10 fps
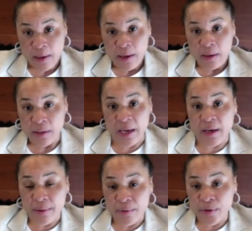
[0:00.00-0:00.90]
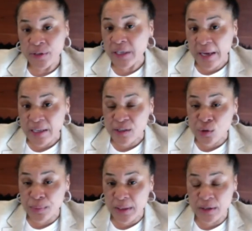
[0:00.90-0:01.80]
that she has too
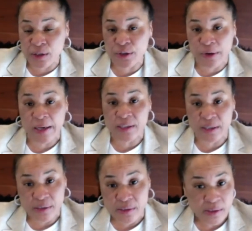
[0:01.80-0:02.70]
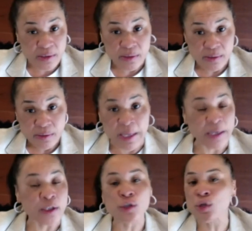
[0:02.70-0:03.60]
many distractions,
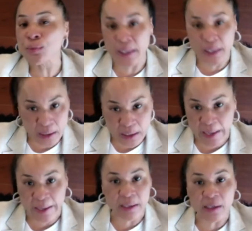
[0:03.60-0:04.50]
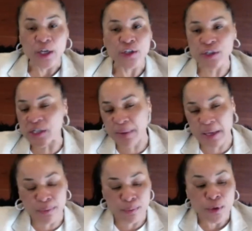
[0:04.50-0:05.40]
like too many. Like she's
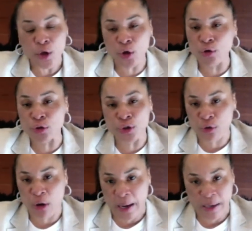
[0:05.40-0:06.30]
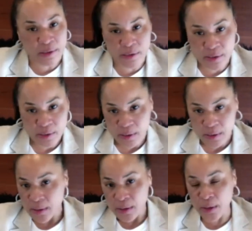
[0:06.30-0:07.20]
made huge strides,
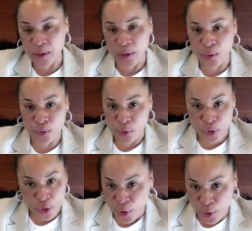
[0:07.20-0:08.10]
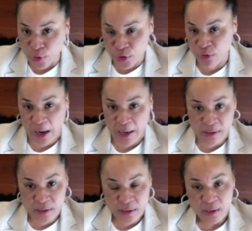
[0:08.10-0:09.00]
you know, huge
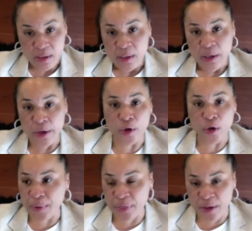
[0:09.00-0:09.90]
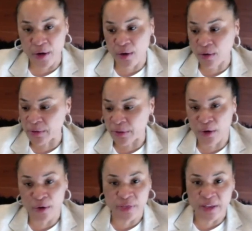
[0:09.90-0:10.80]
strides, you know. But there
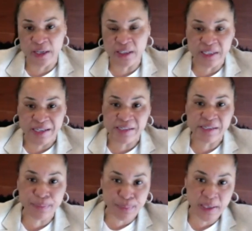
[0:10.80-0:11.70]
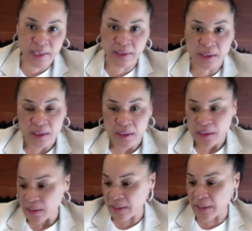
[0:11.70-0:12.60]
there are things that seep in
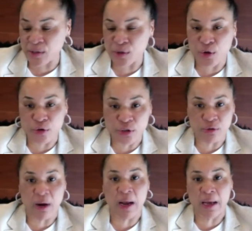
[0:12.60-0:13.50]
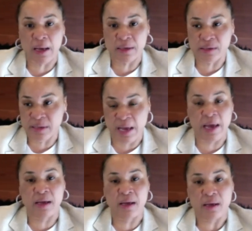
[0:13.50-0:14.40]
into your strides
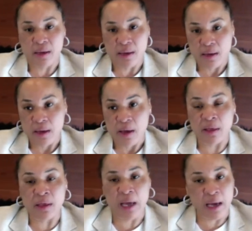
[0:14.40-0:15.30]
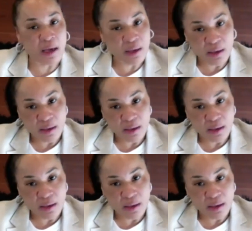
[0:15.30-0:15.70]
that that